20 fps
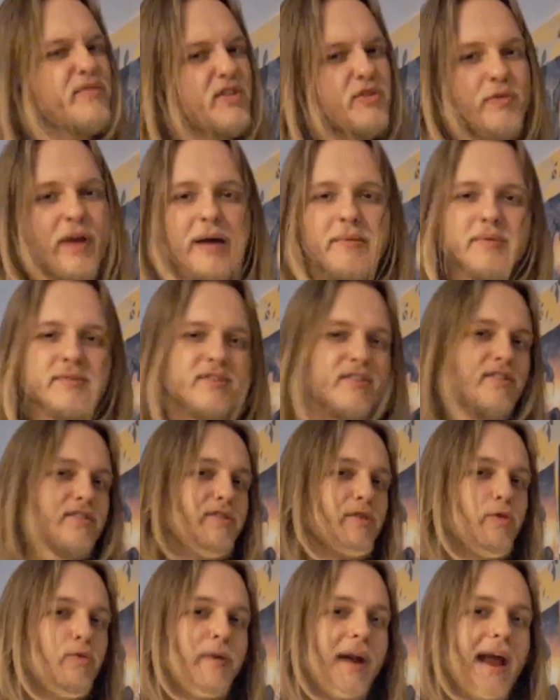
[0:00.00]
these albums are
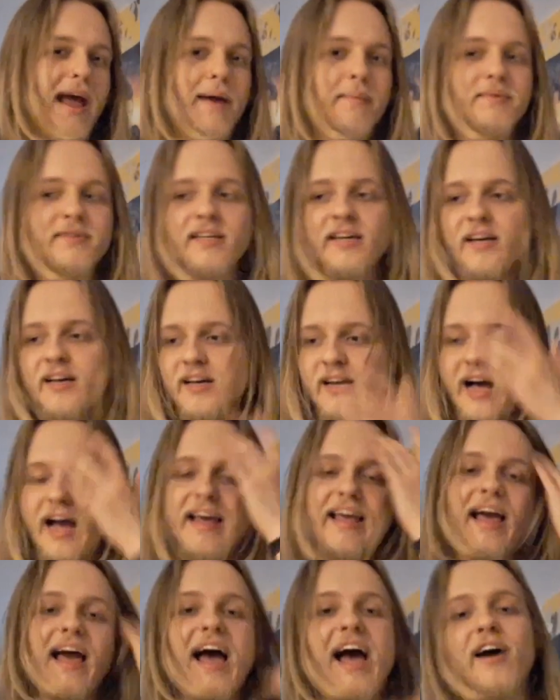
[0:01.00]
still wrapped. I
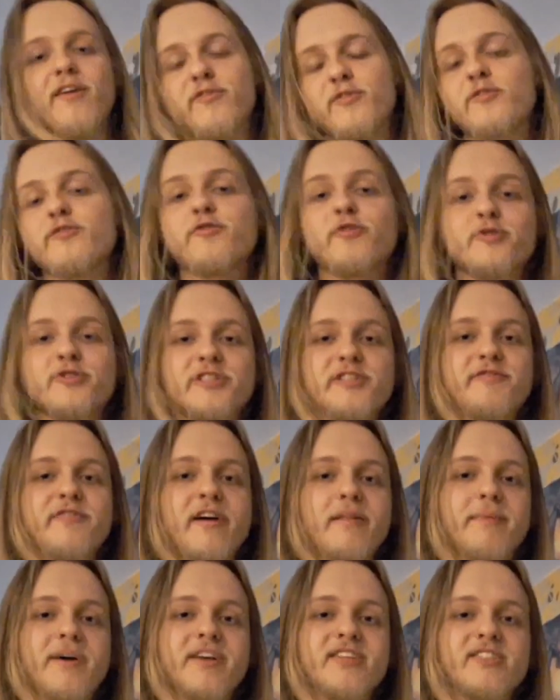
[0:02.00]
have, unfortunately,
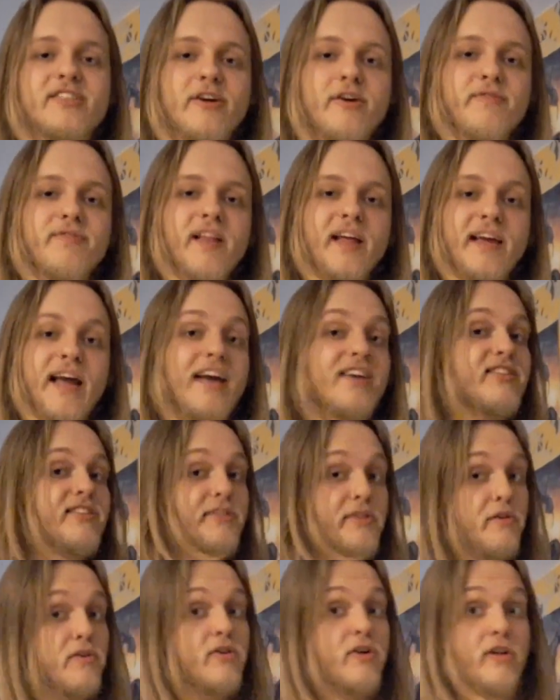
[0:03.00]
found myself, like, I
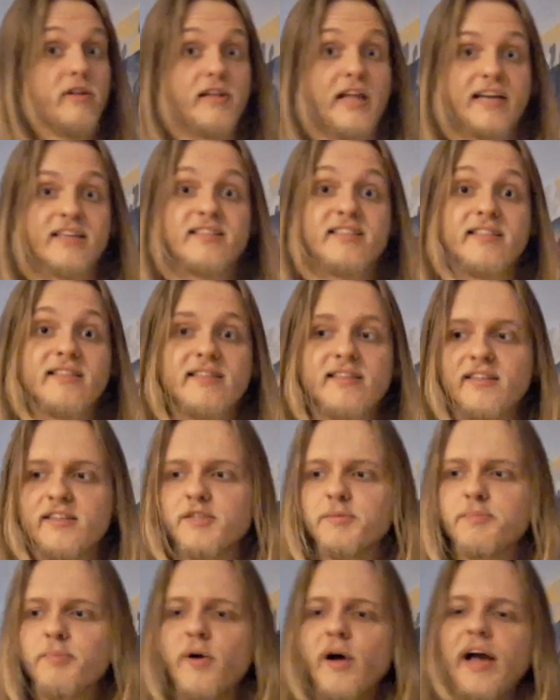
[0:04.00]
still collect
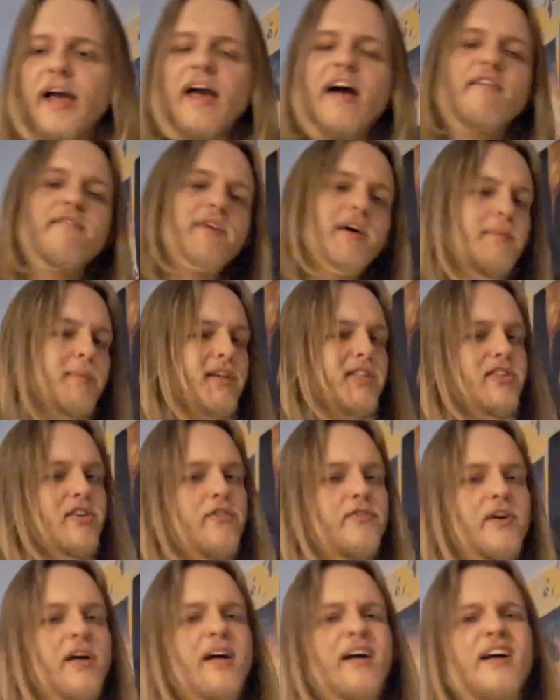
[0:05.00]
CDs, but I have found
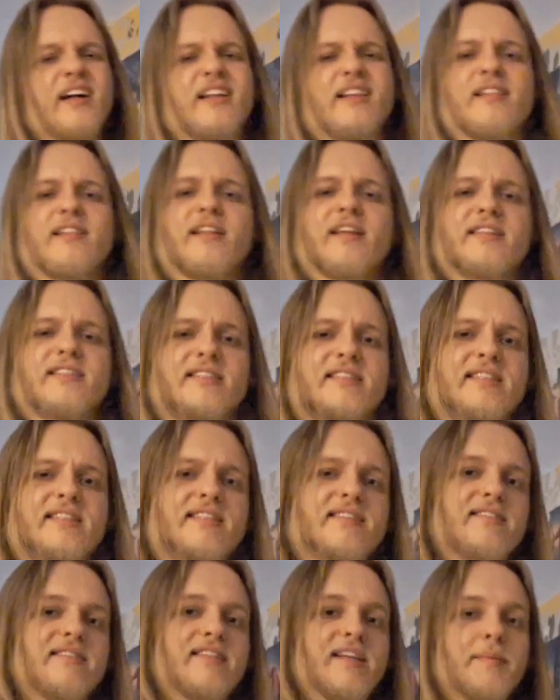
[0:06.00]
myself listening
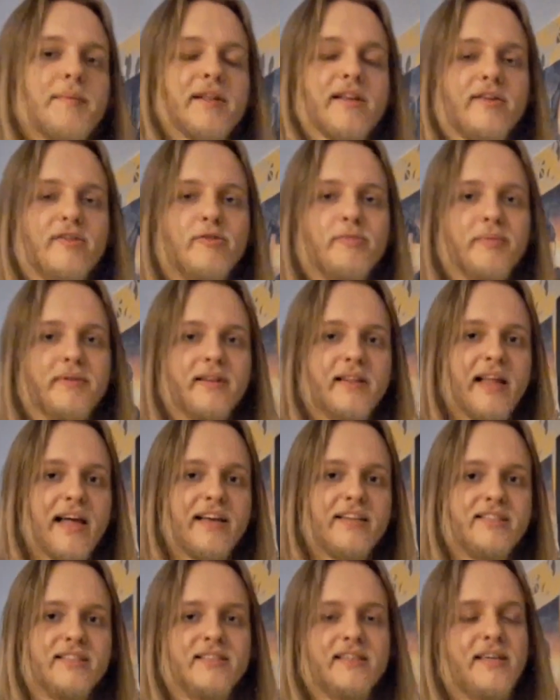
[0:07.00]
to them a little bit
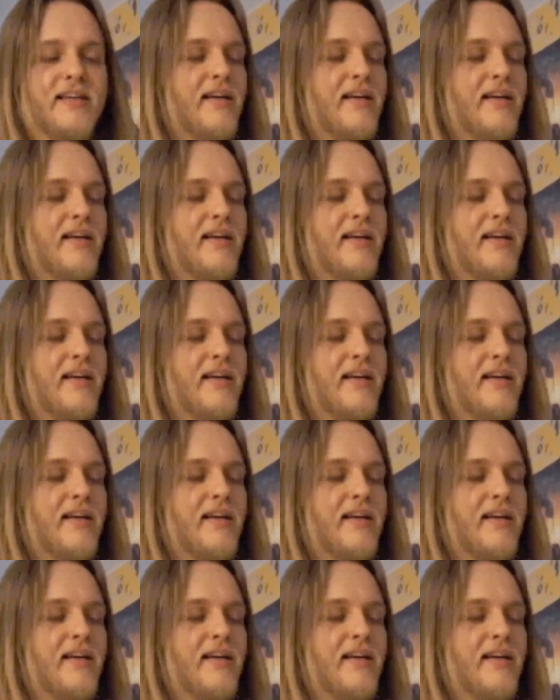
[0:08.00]
less.